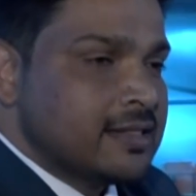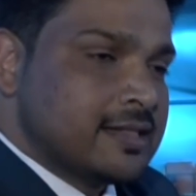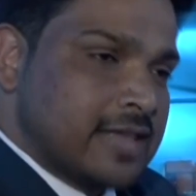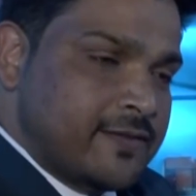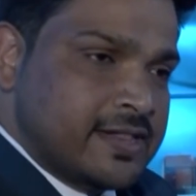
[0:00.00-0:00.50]

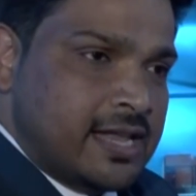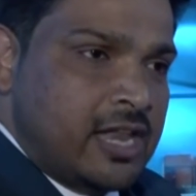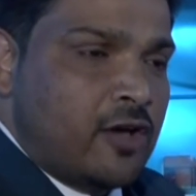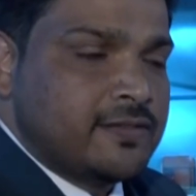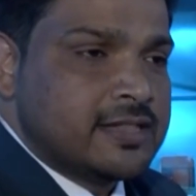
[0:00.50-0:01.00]
The service
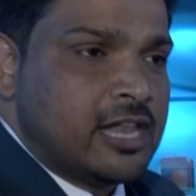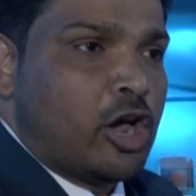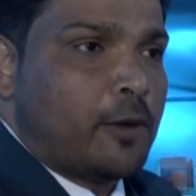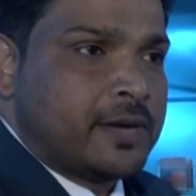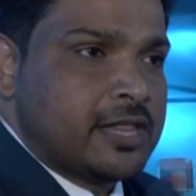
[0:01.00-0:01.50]
ceiling of this
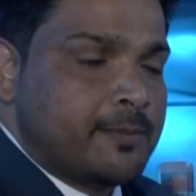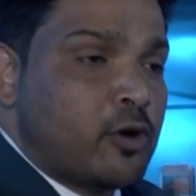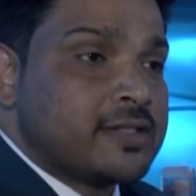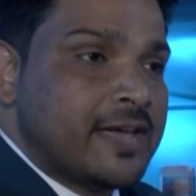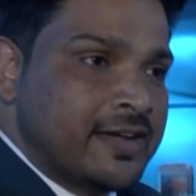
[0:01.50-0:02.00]
helicopter is
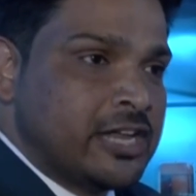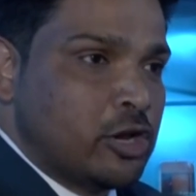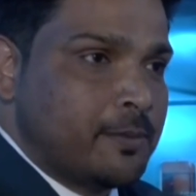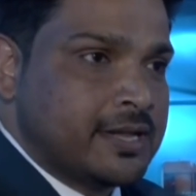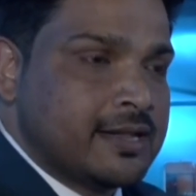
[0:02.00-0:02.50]
about 7
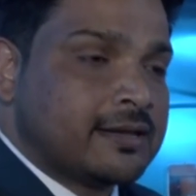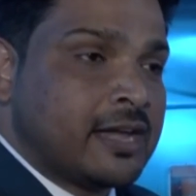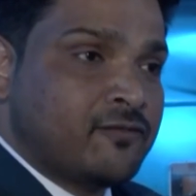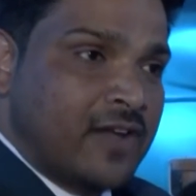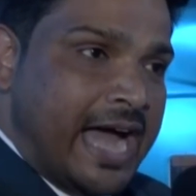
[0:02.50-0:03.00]
kilometers. It
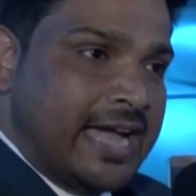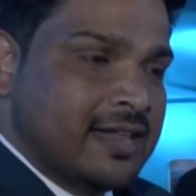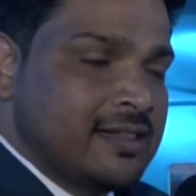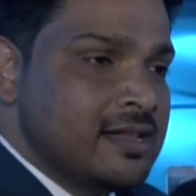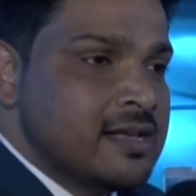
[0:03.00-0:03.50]
can fly
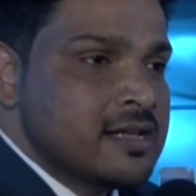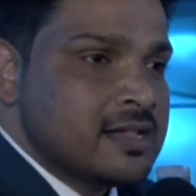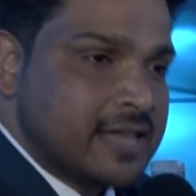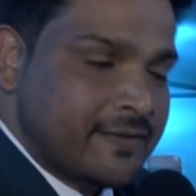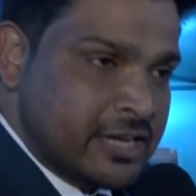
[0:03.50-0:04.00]
till
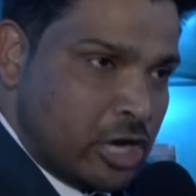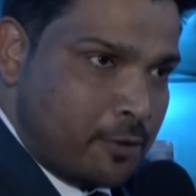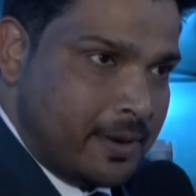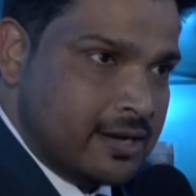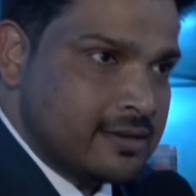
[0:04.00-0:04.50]
7
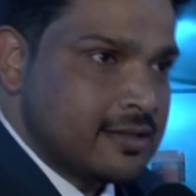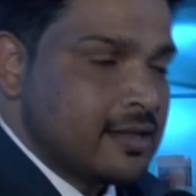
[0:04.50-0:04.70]
kilometers.